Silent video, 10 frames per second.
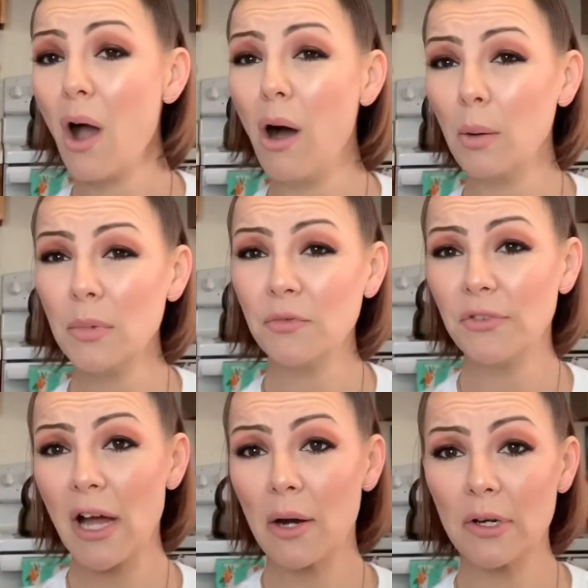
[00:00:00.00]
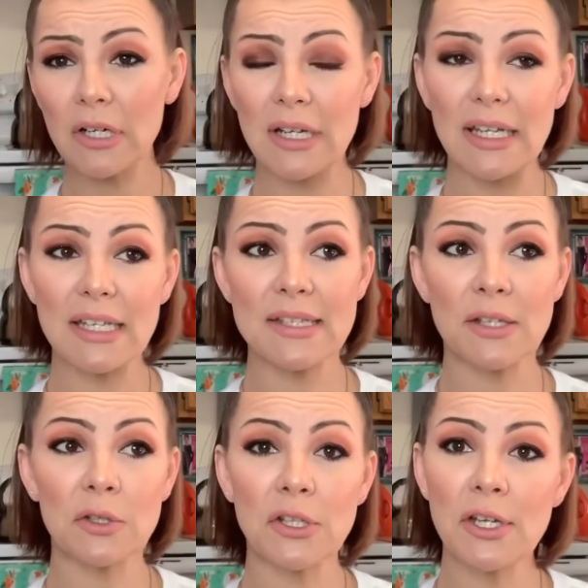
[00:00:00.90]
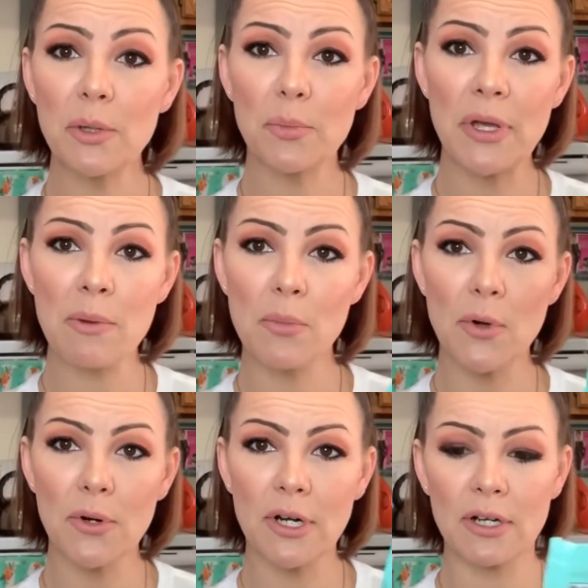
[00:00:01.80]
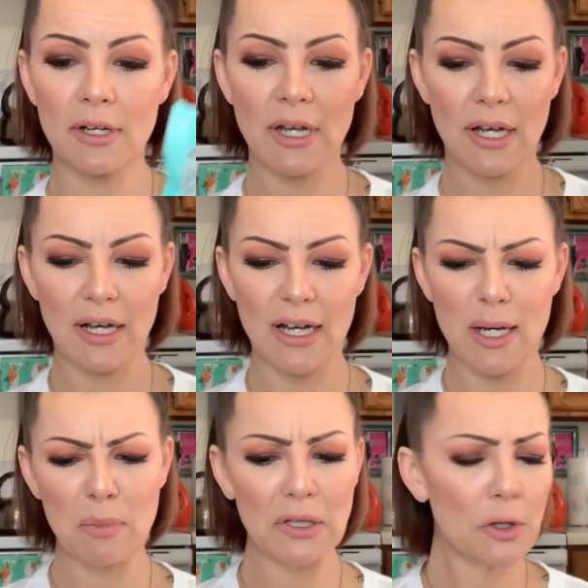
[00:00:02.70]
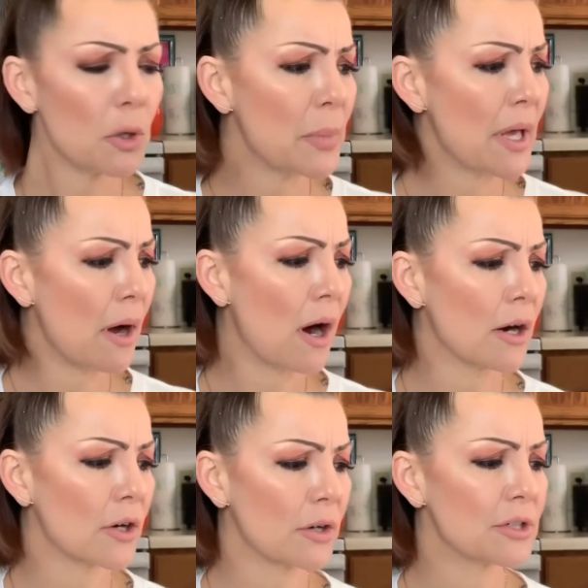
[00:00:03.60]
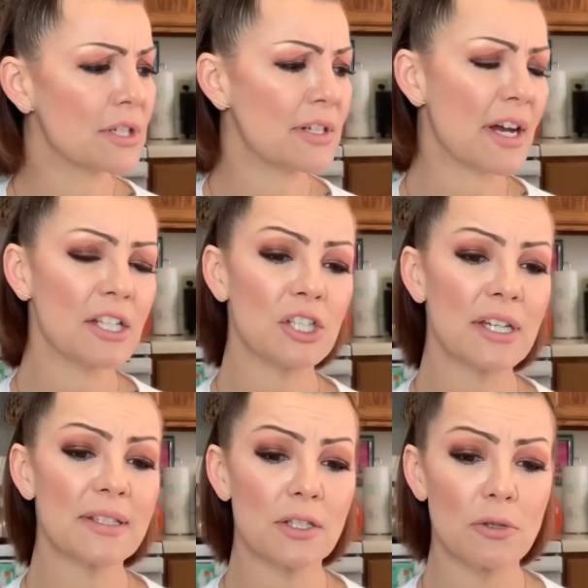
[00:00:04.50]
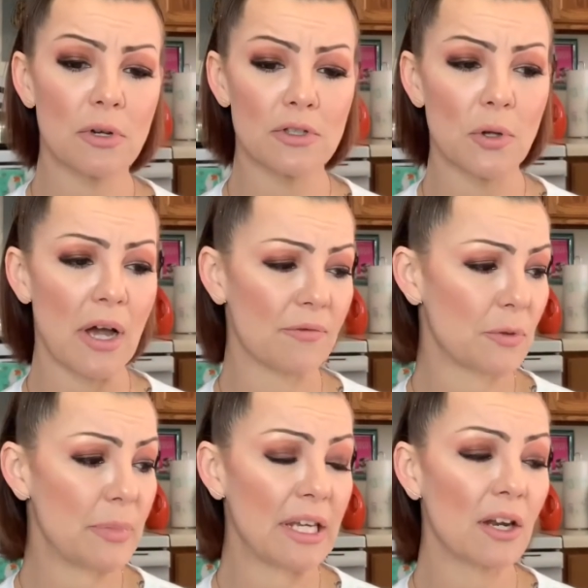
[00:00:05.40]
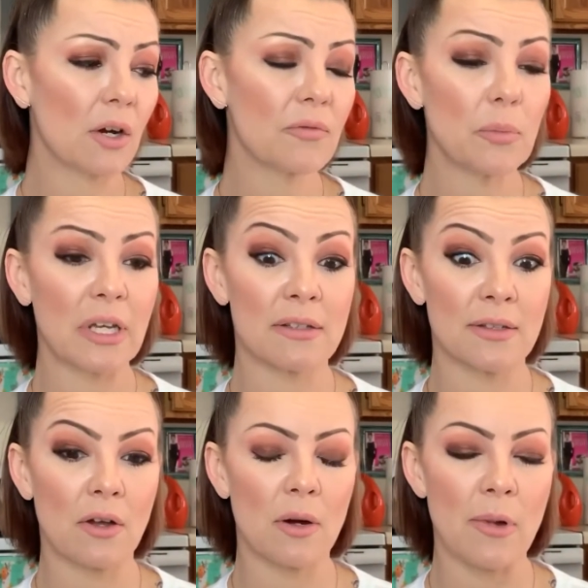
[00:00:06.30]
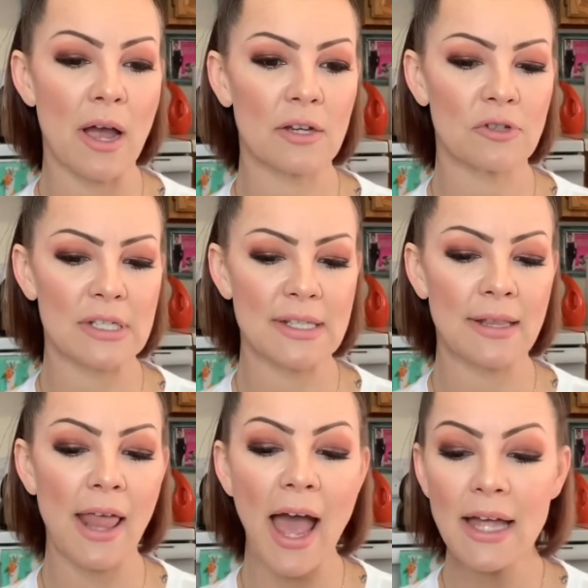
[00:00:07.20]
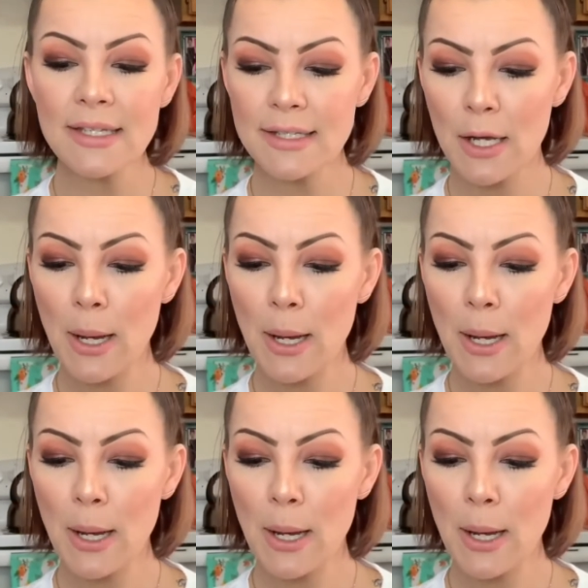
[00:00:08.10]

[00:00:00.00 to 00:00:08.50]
Almond flour is a little bit more, a little bit harder to digest. You also have to be careful because of carbohydrates in that.